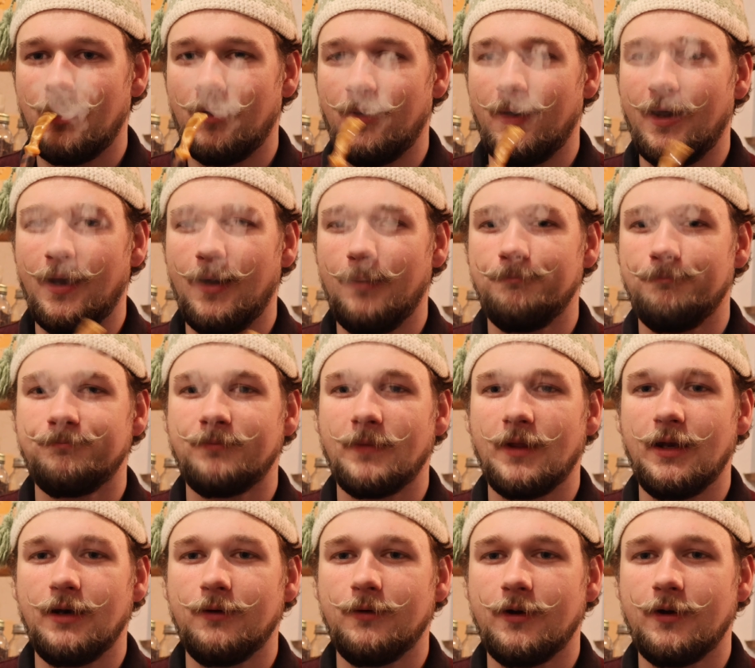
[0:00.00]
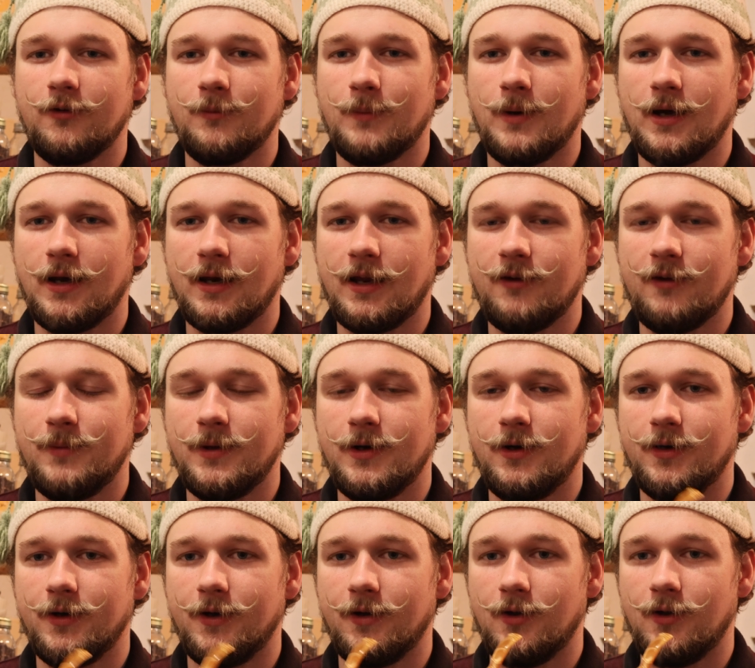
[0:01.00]
Well, anyway, everybody, I've been
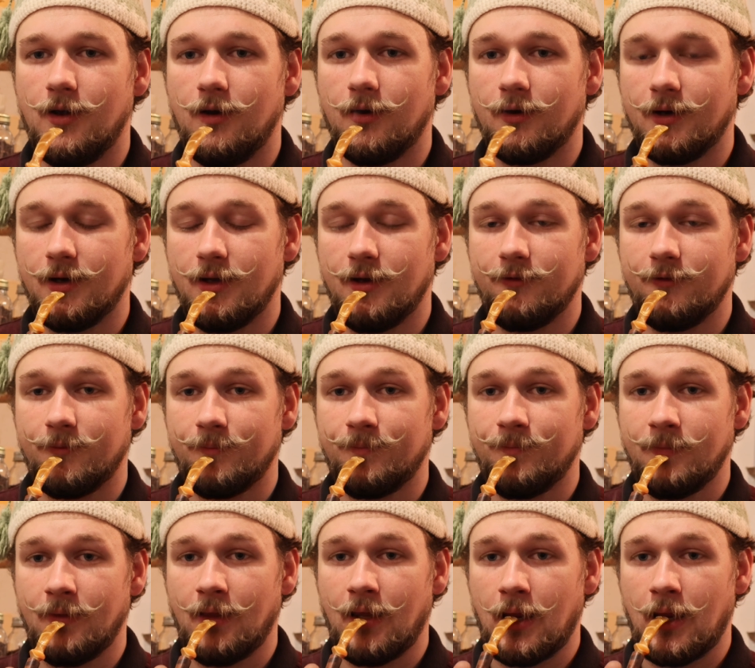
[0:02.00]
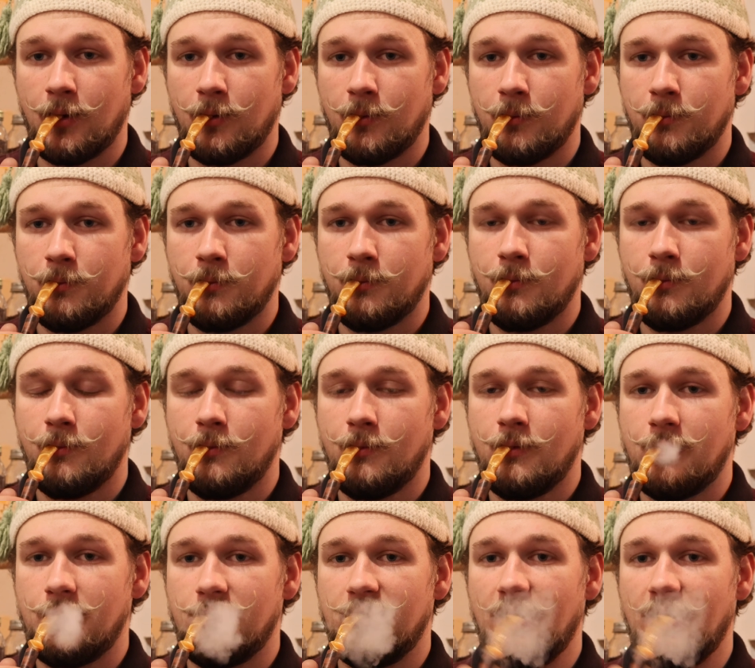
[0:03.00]
on here long enough.
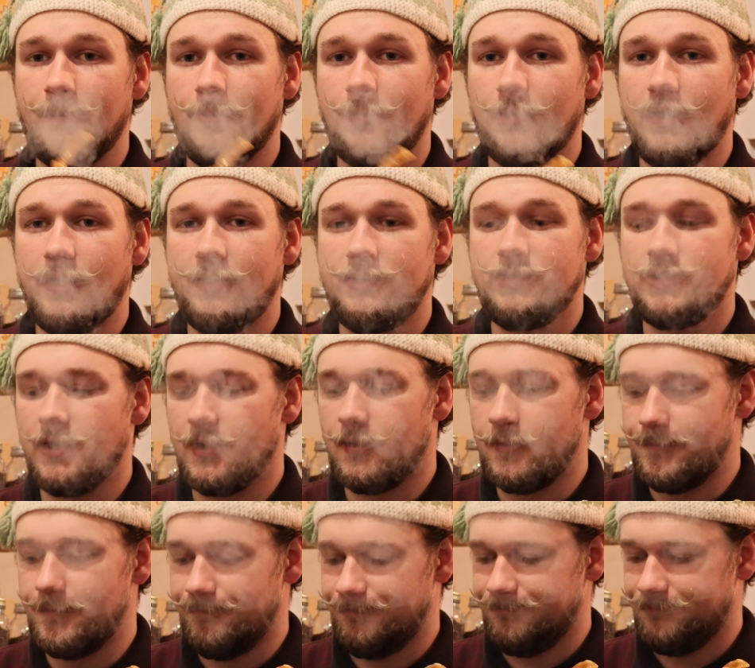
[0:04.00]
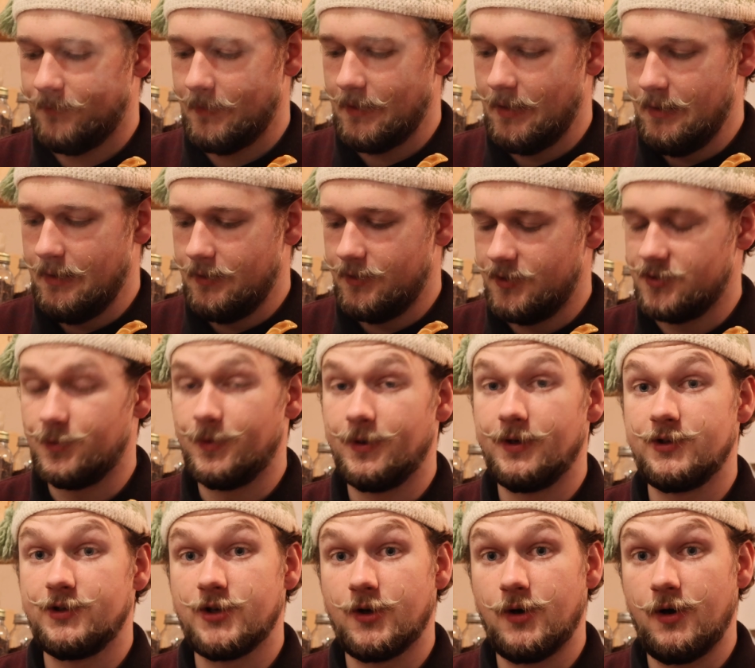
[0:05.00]
I'm going to let you go. Just
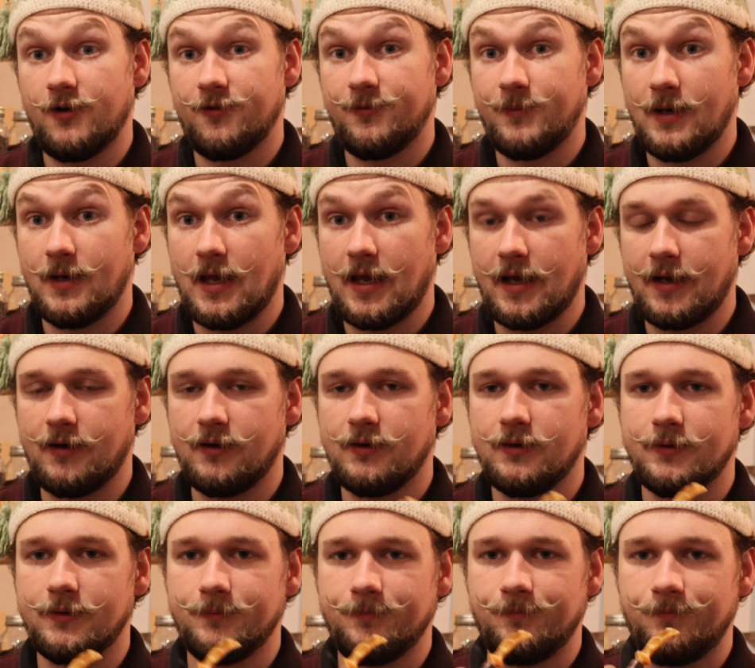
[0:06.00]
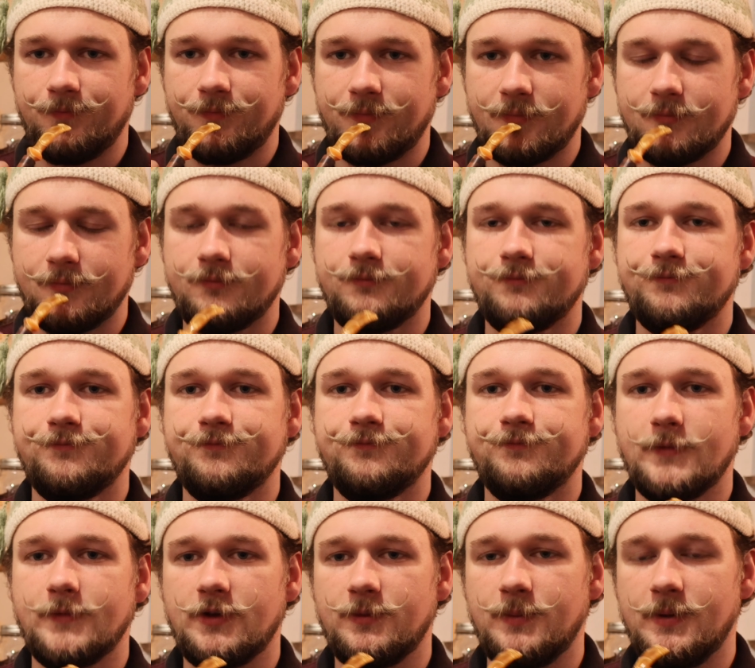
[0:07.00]
wanted to show off my lighter and
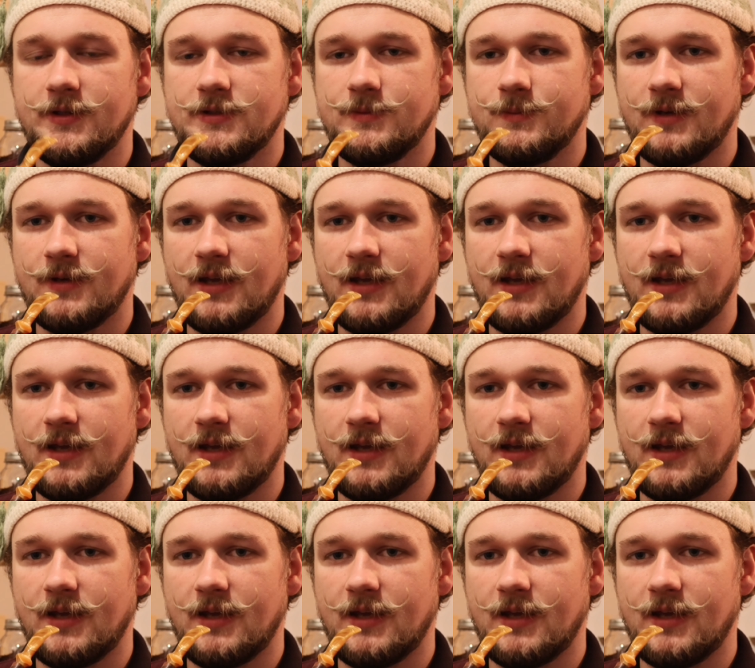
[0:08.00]
spend some